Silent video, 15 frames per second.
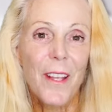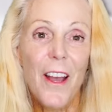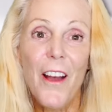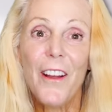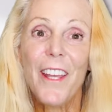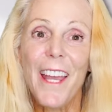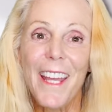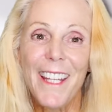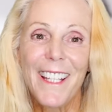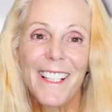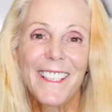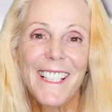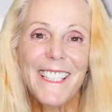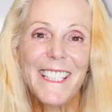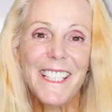Okay,
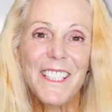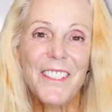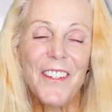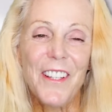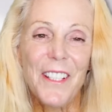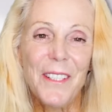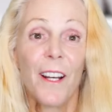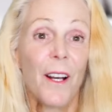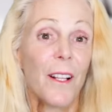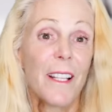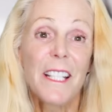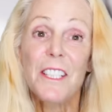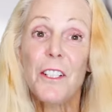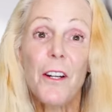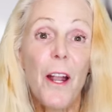let's get started.
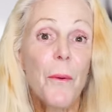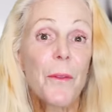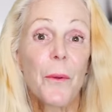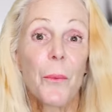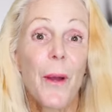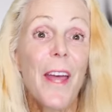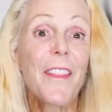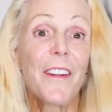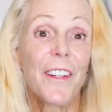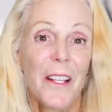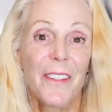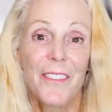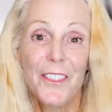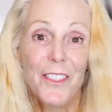Let's start out with the weather.